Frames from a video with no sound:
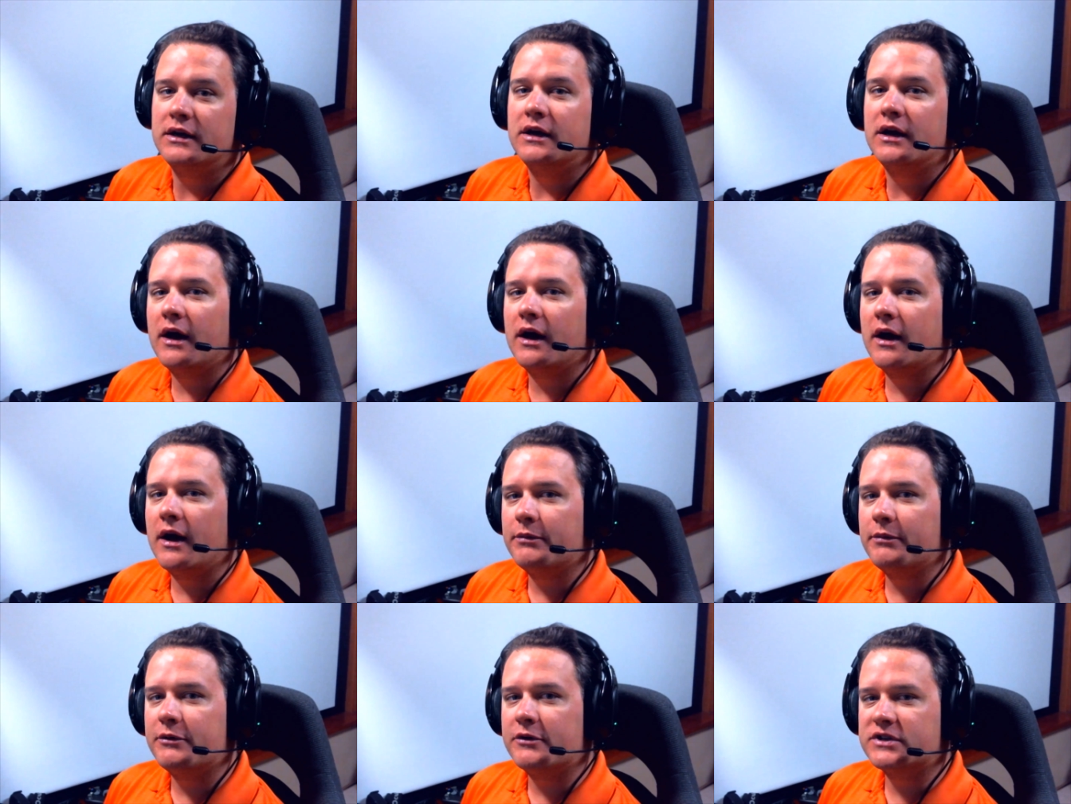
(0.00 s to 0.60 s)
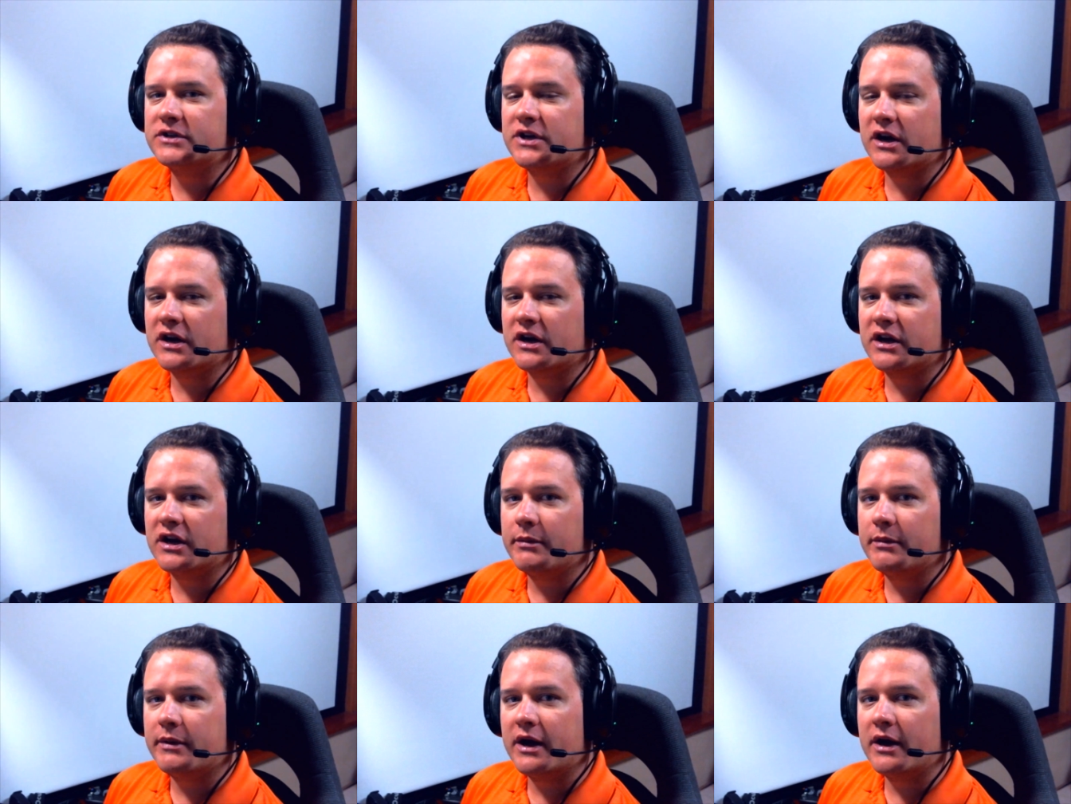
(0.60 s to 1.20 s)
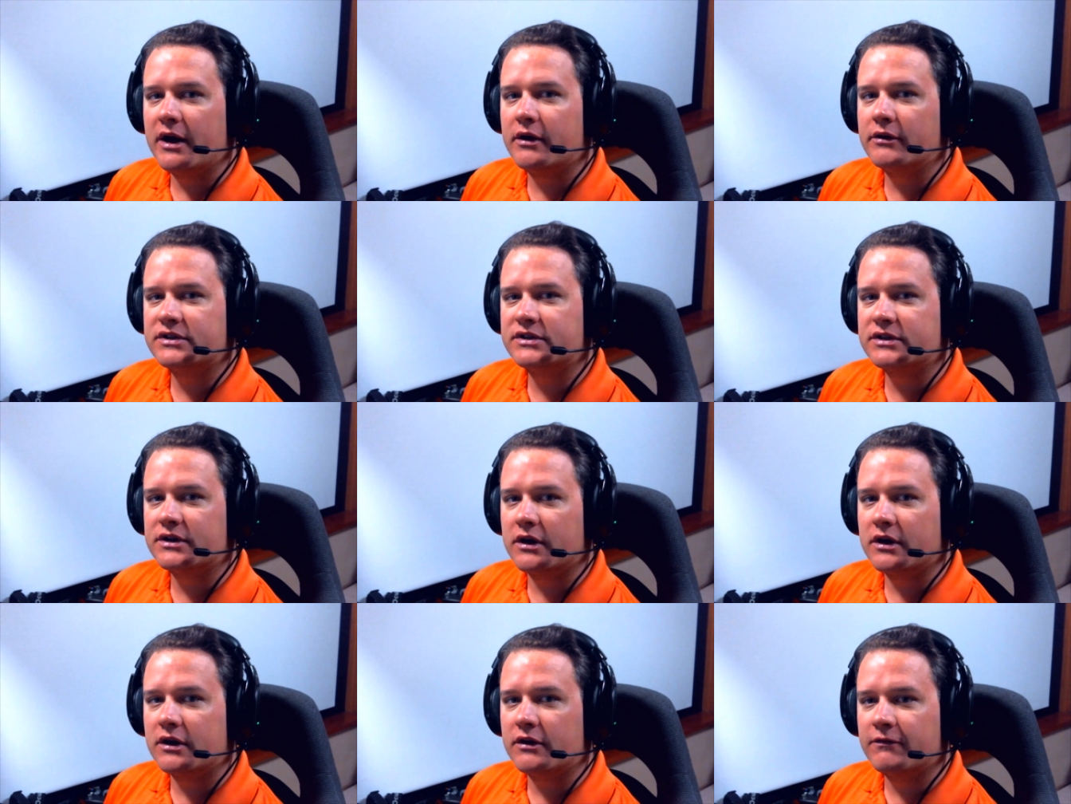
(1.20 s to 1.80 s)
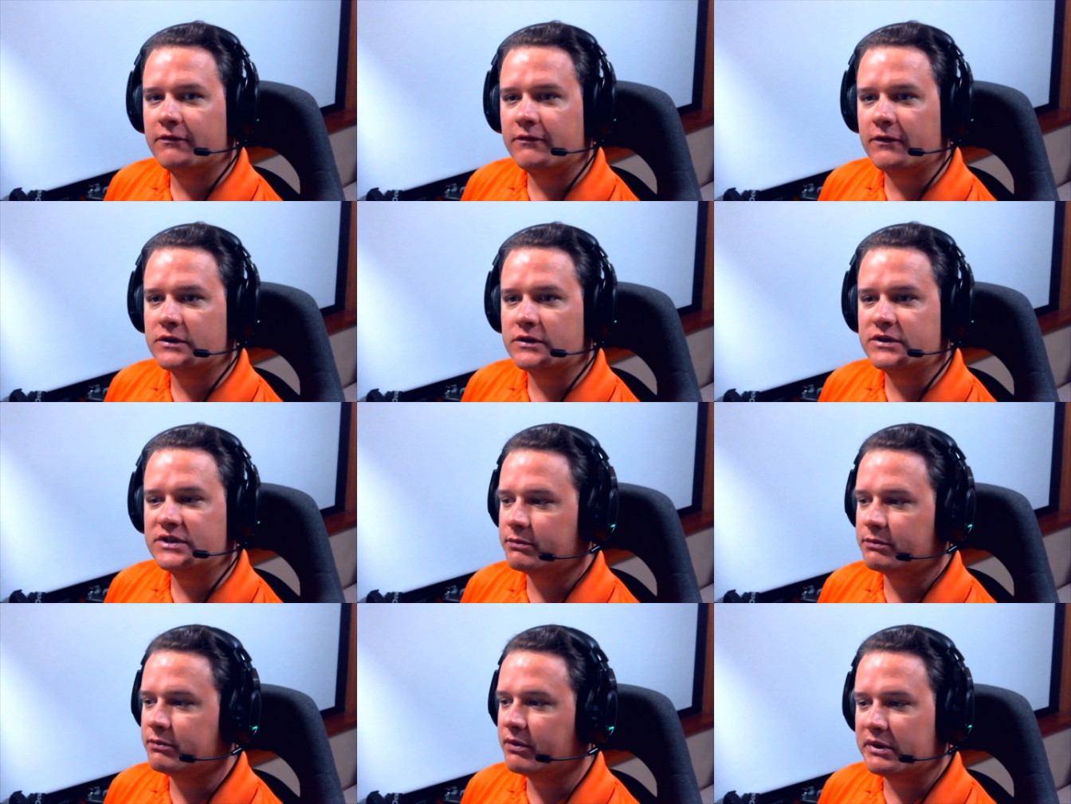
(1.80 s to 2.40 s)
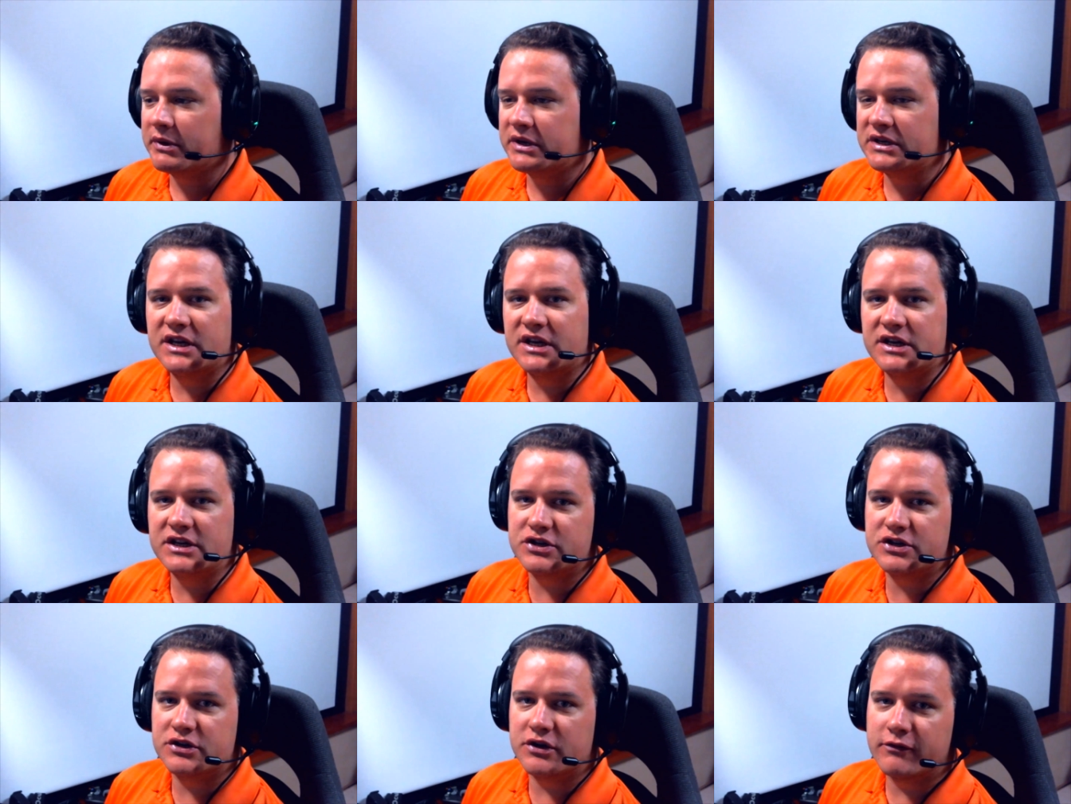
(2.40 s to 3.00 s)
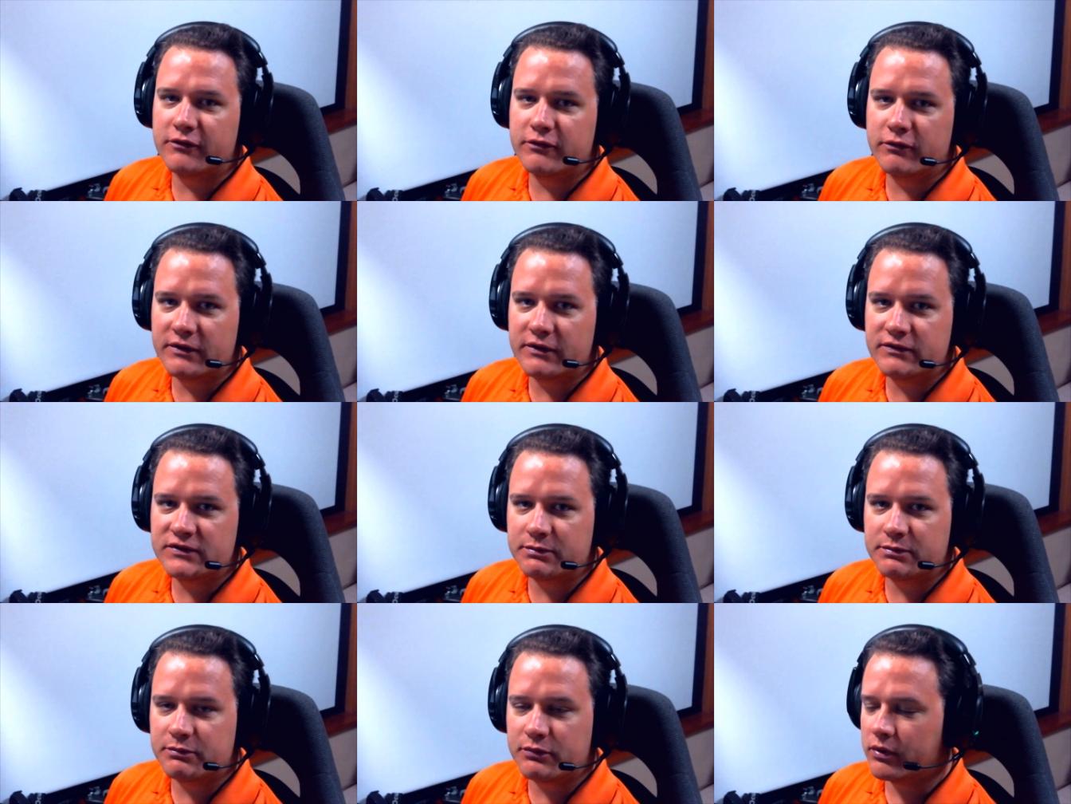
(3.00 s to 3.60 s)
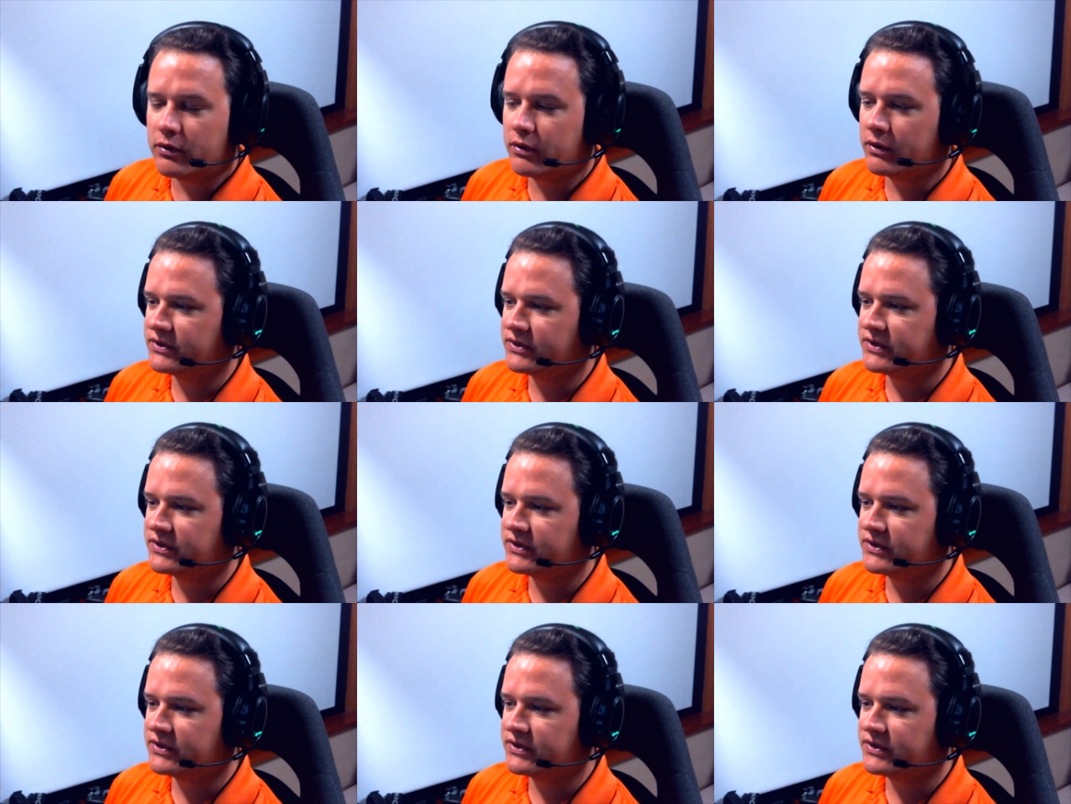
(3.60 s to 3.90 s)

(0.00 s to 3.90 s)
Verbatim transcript: They're talking about our first implementation of Rift support.